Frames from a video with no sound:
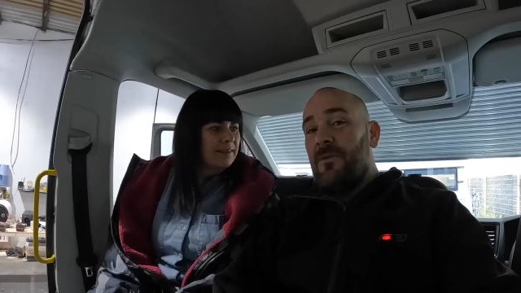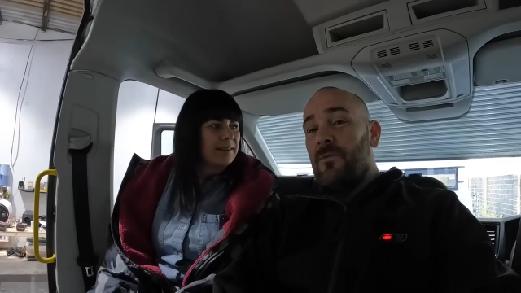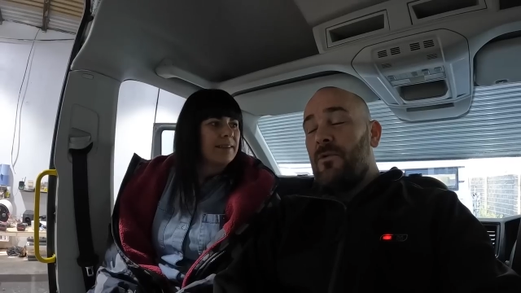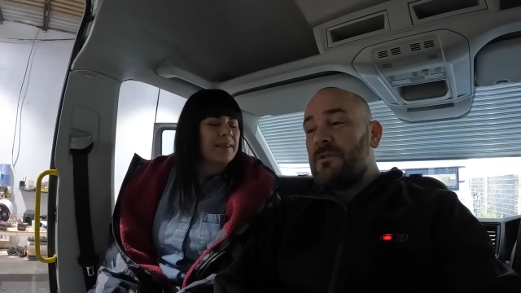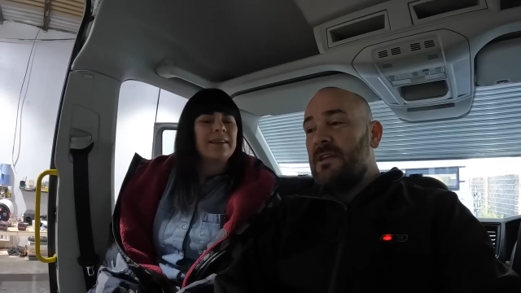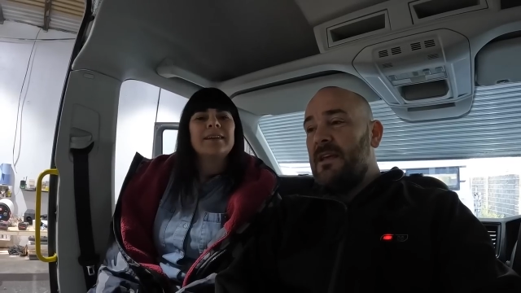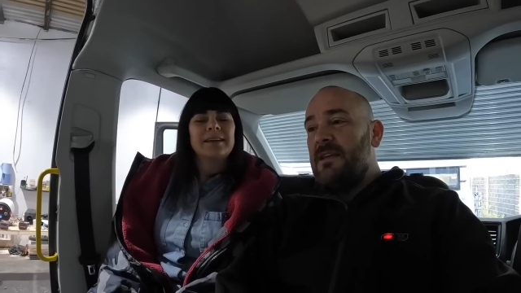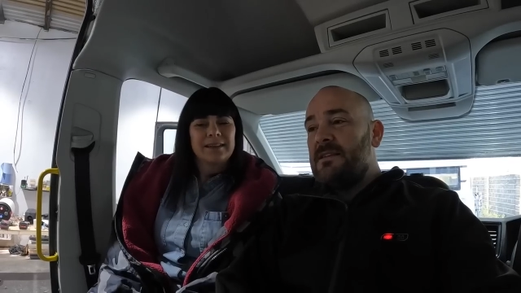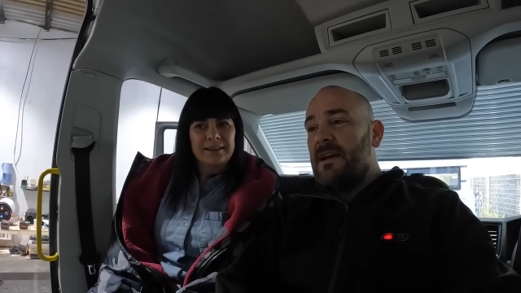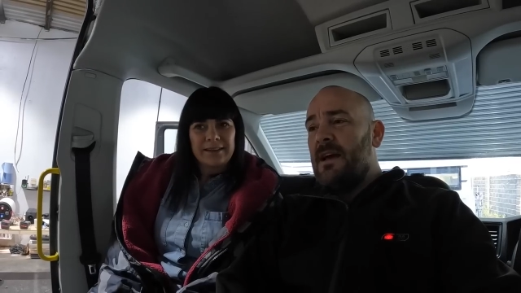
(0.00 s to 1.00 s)
Speaker 1: the water
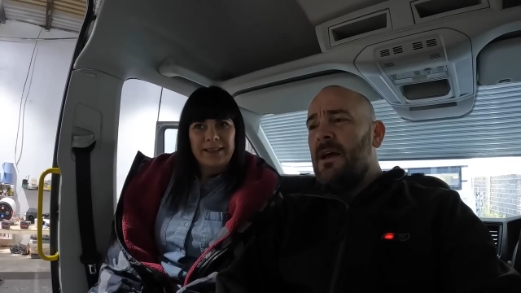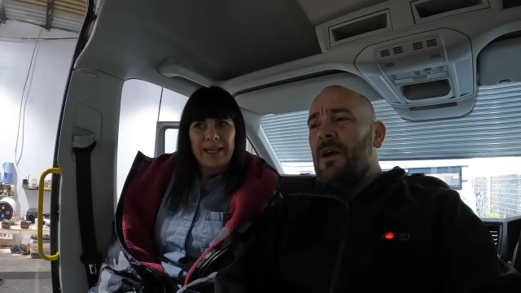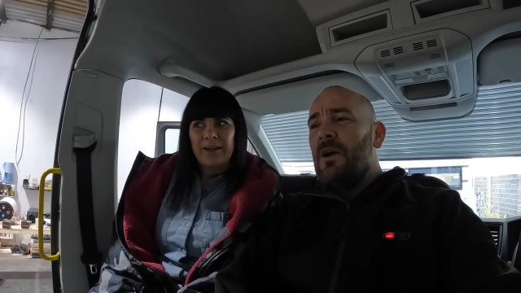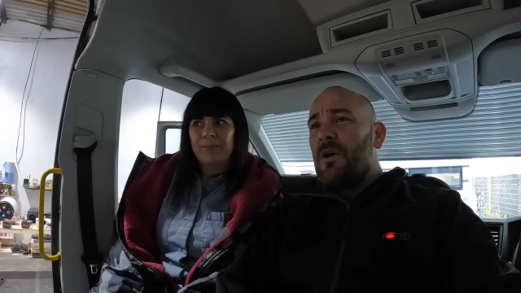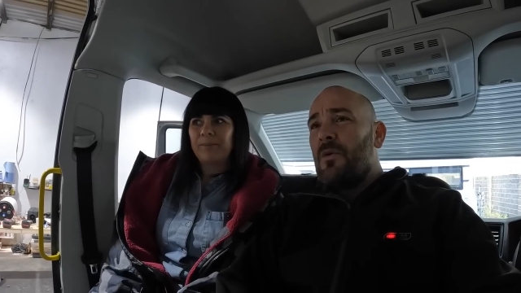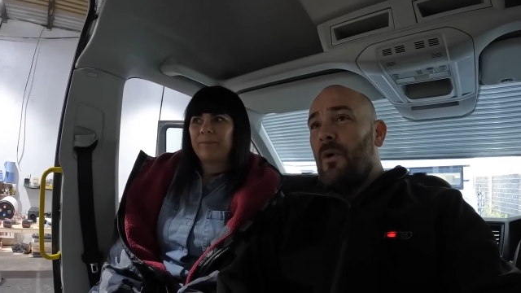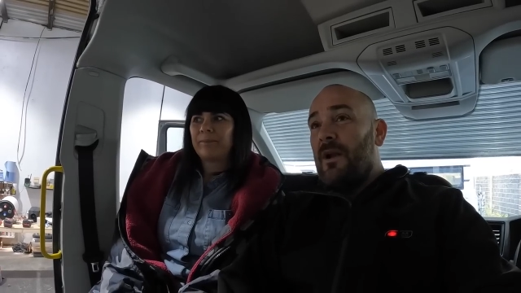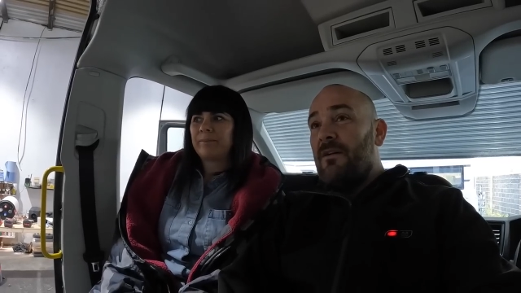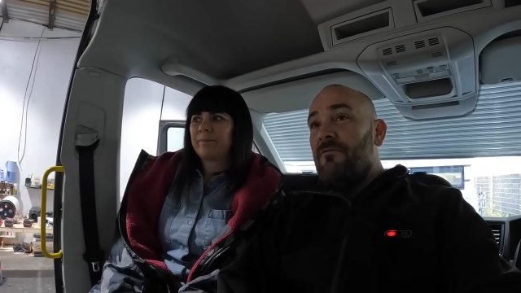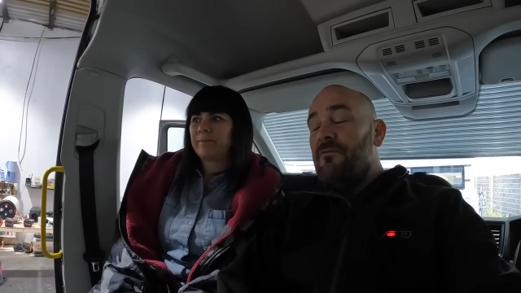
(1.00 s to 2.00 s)
heater. Yeah.
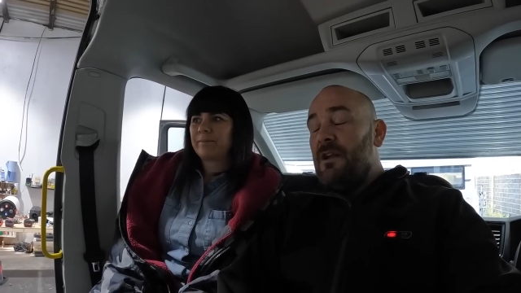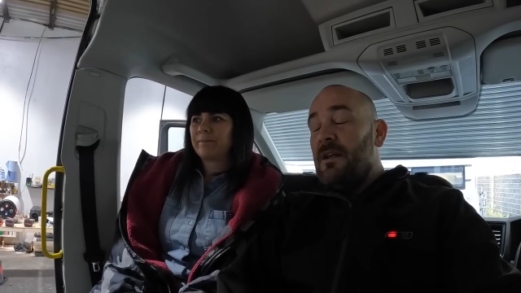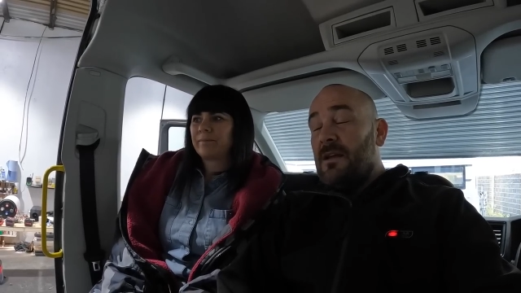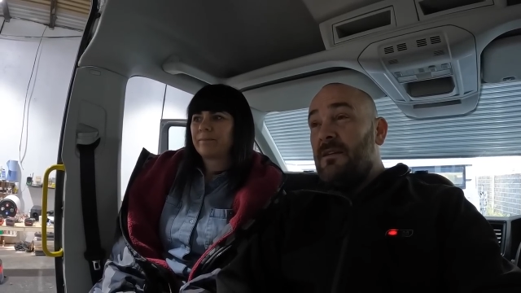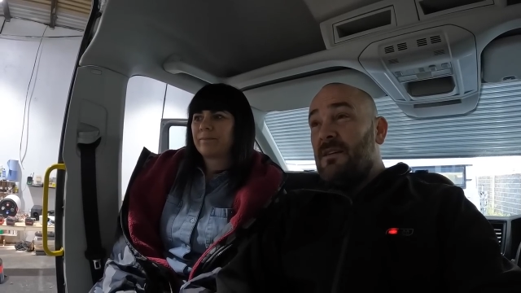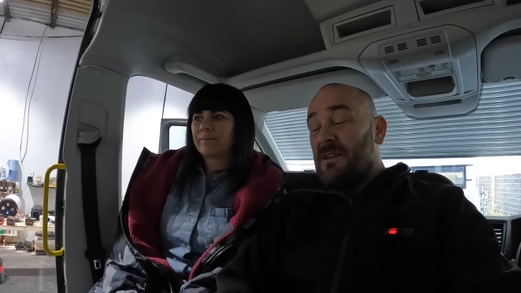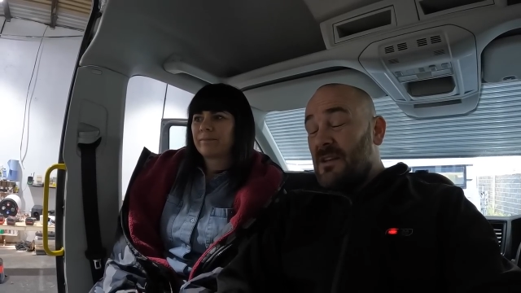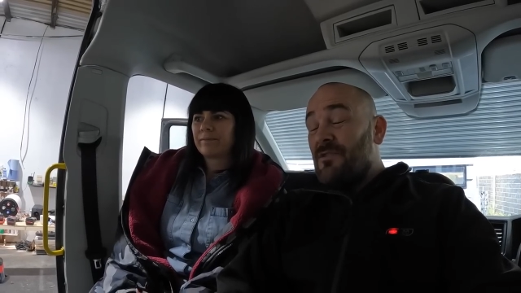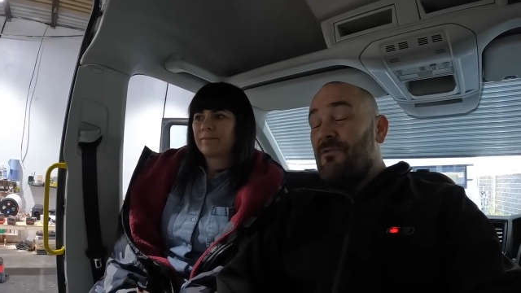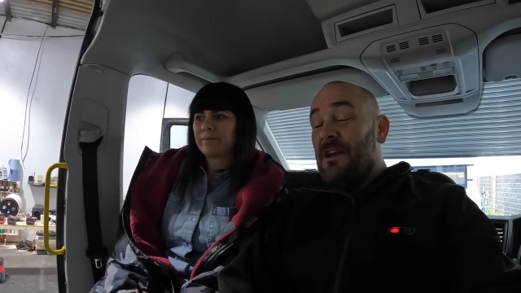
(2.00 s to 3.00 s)
Quite a re-
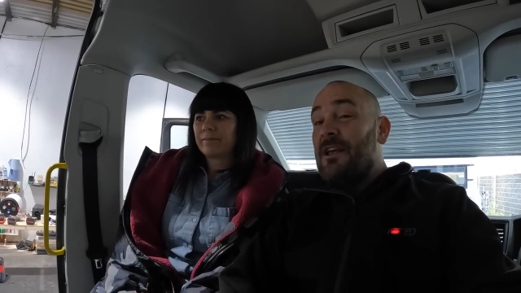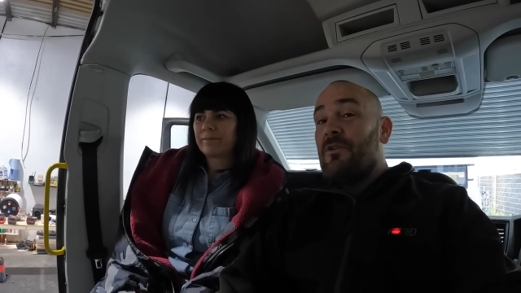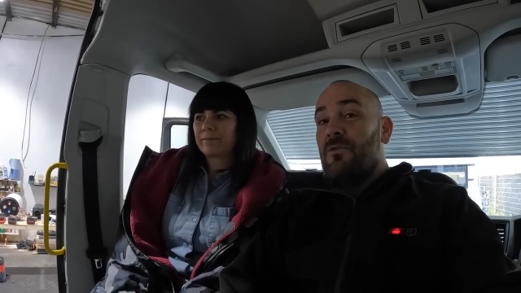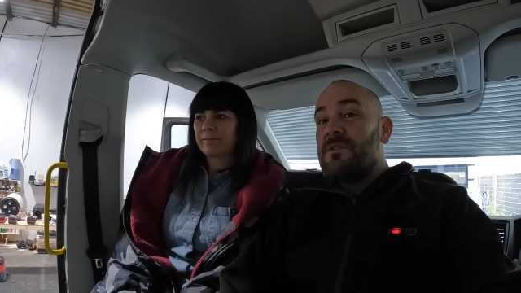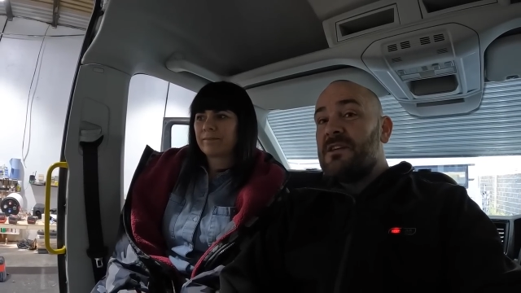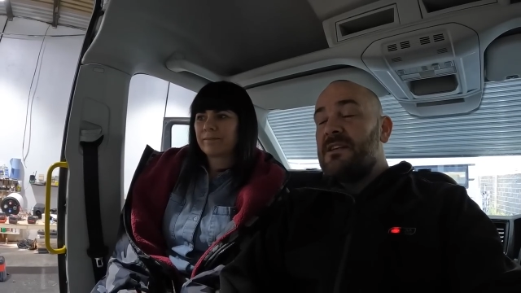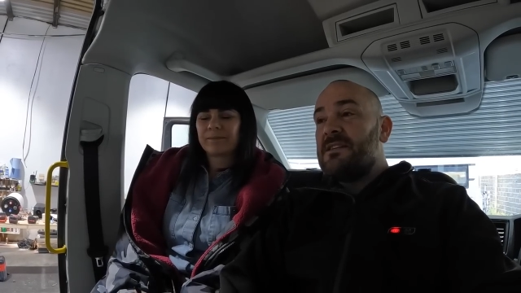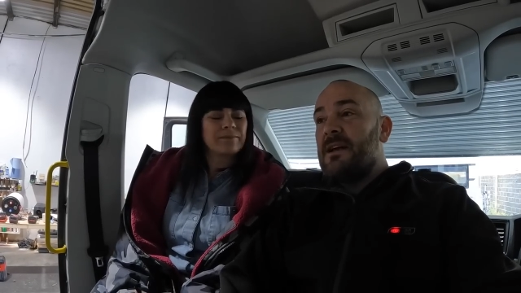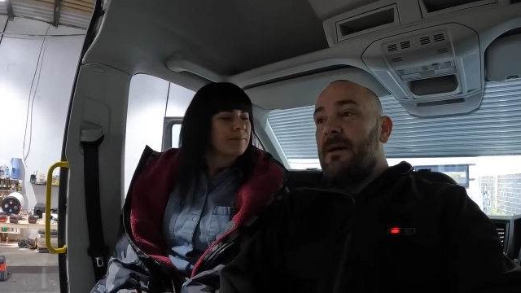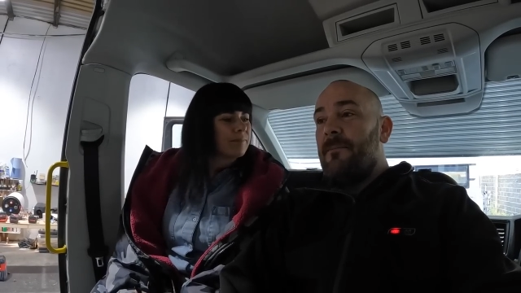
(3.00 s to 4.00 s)
it's a really cool
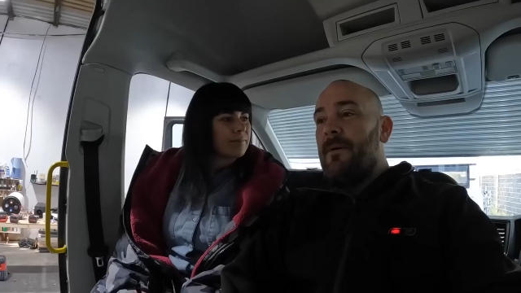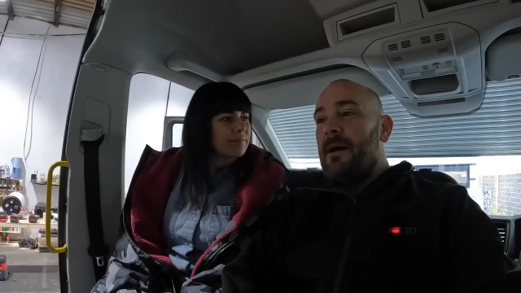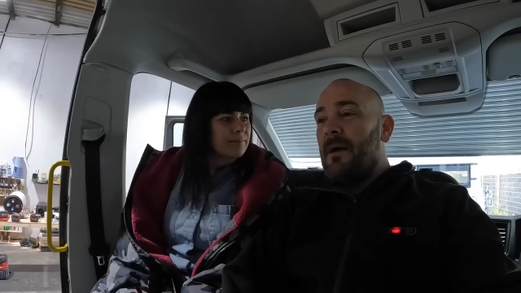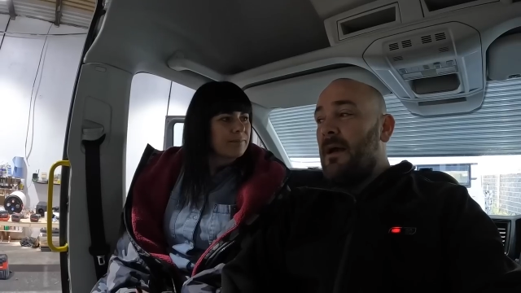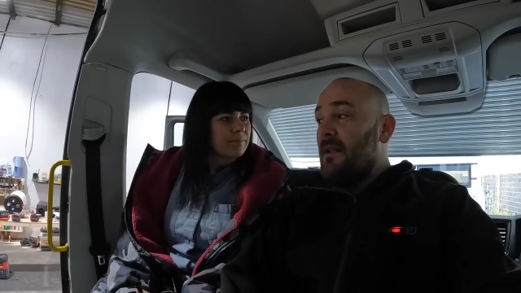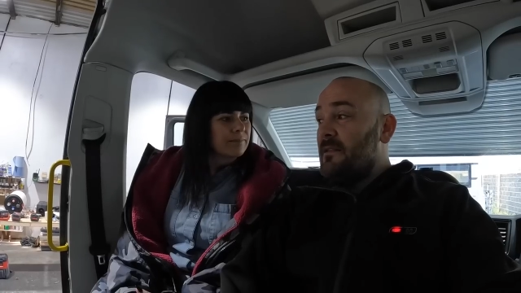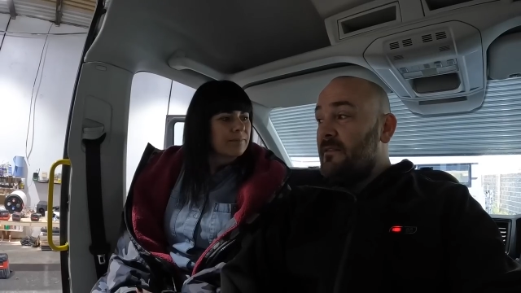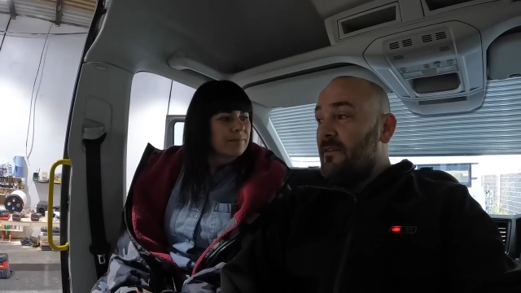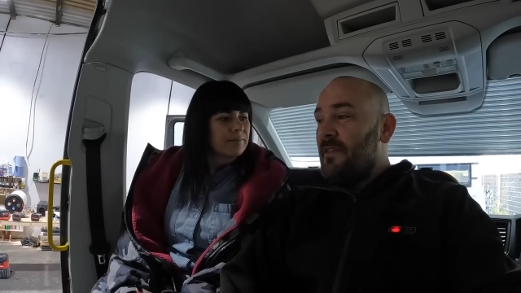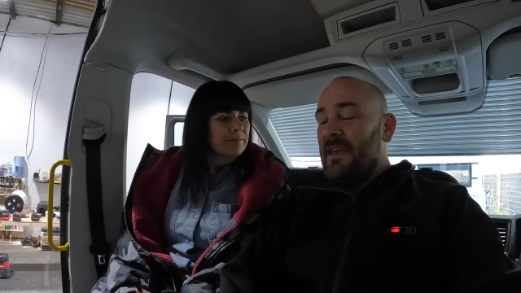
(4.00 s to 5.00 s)
system,
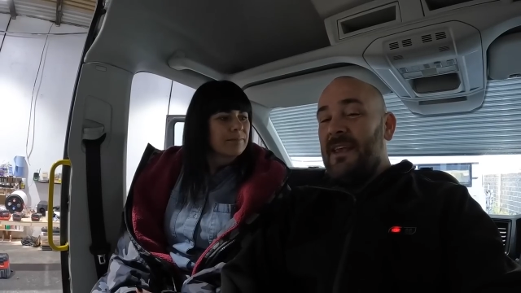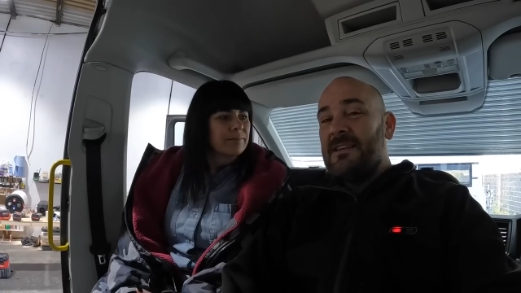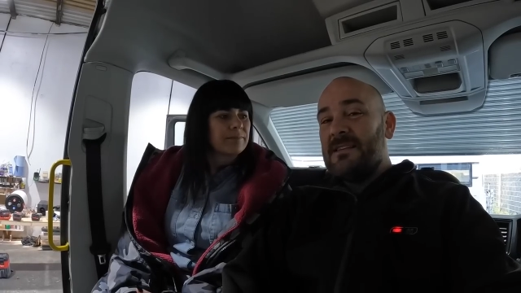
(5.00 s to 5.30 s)
and the heater